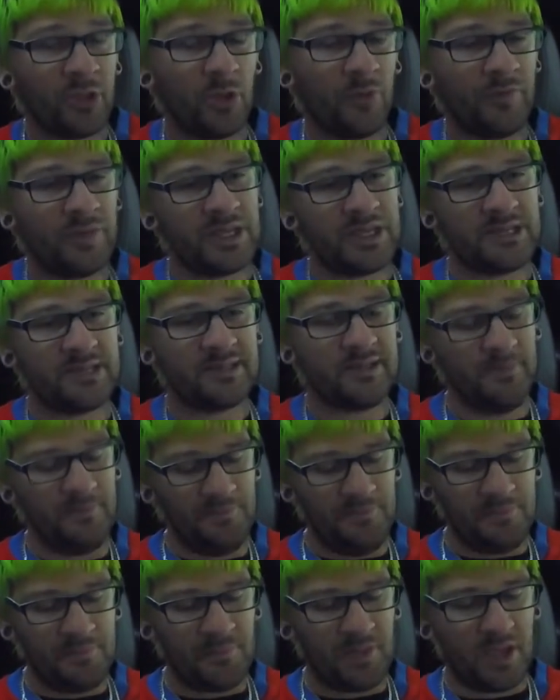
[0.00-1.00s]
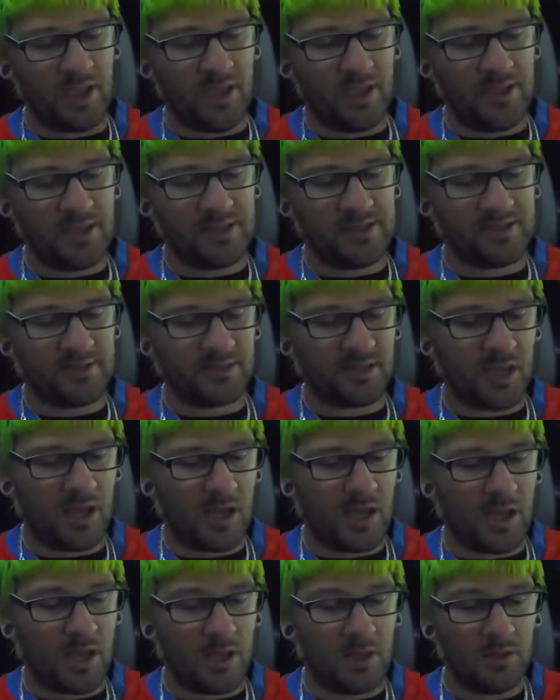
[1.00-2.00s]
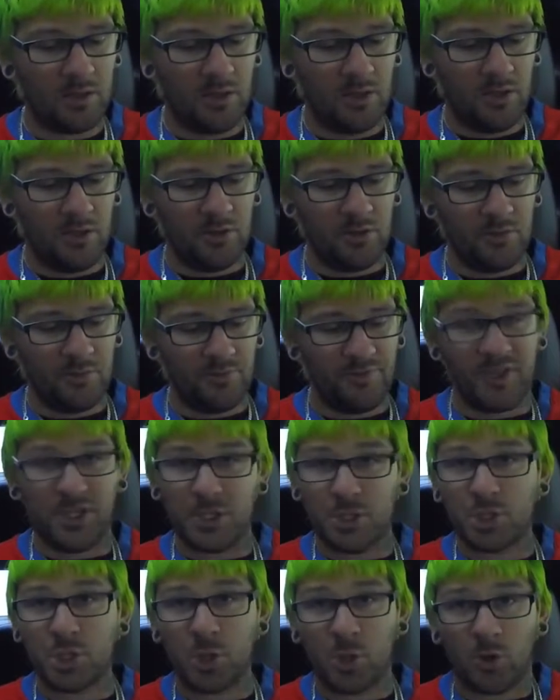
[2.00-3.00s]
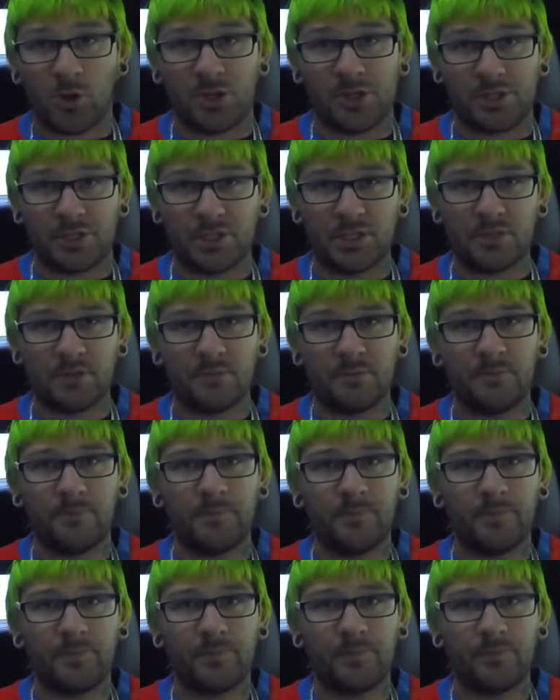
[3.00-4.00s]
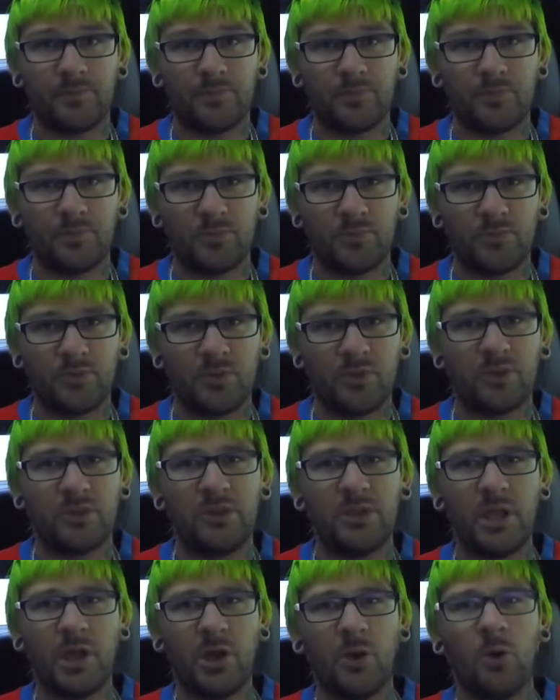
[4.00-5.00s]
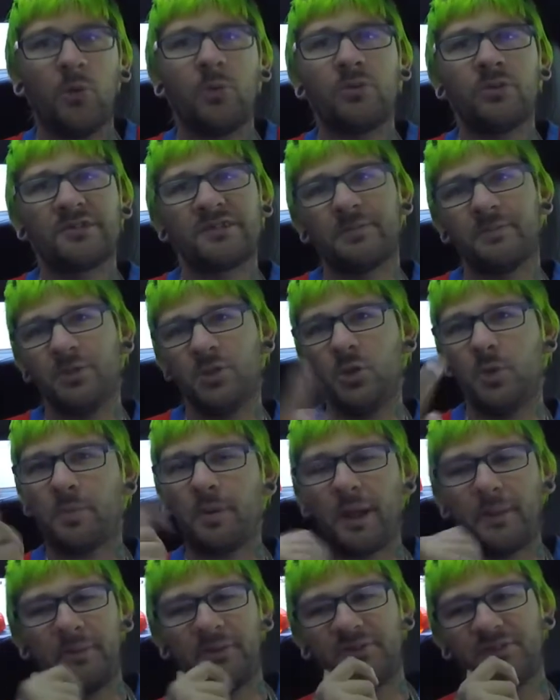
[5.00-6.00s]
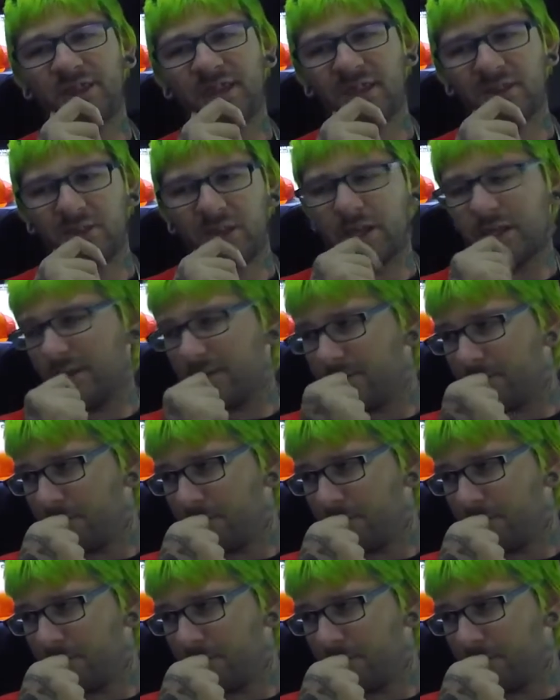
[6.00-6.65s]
on this is the insurance. Now, some of you are probably thinking, like,